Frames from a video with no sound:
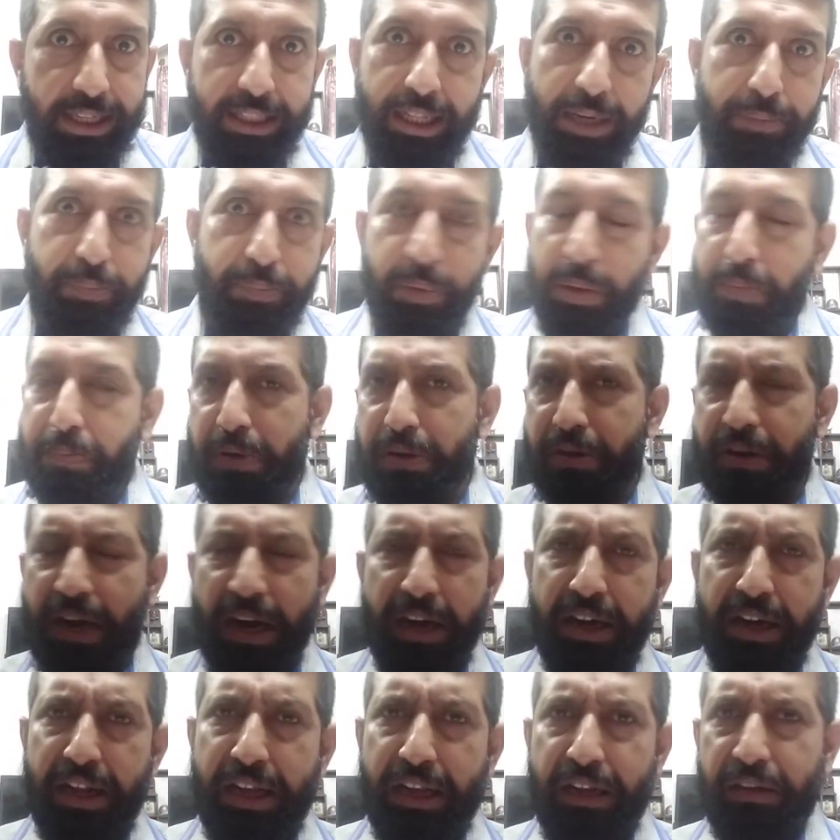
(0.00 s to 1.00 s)
That people
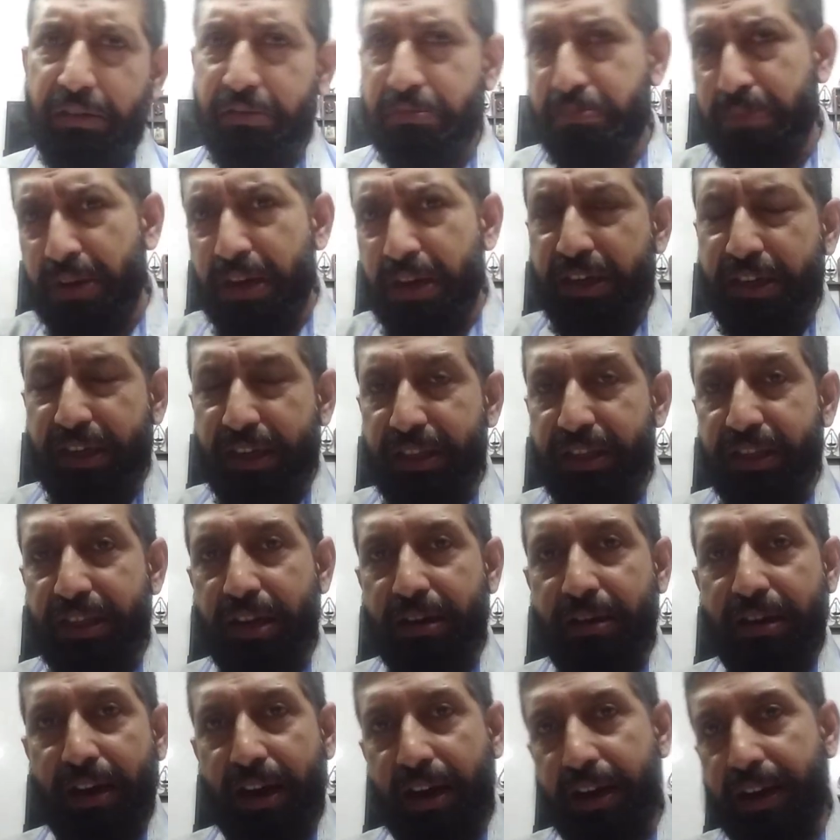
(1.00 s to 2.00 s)
running, militants
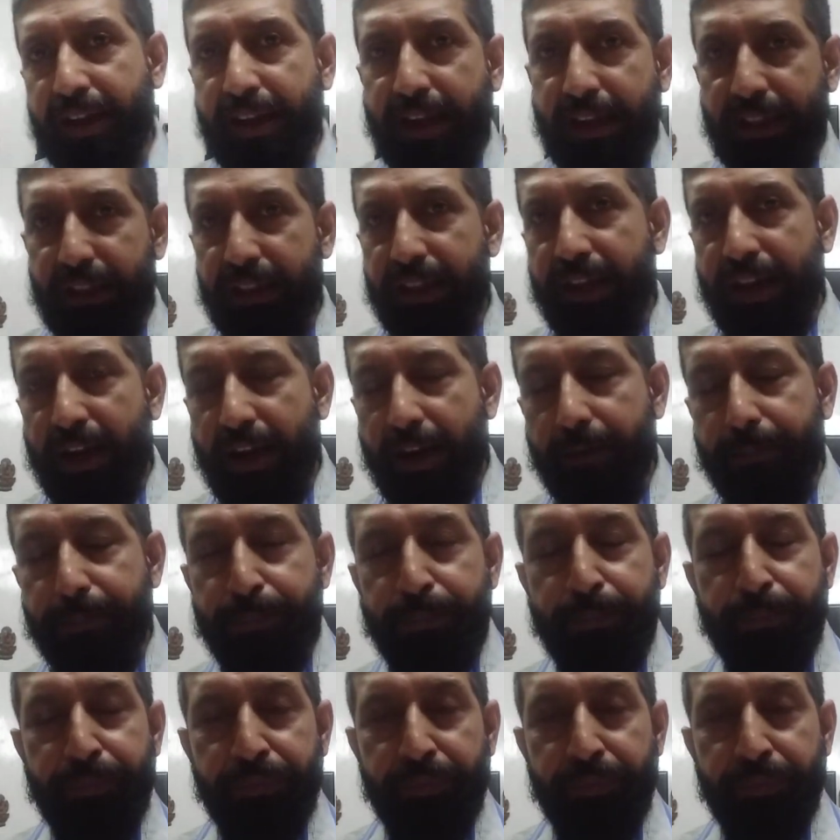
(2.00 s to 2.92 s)
are running, and they are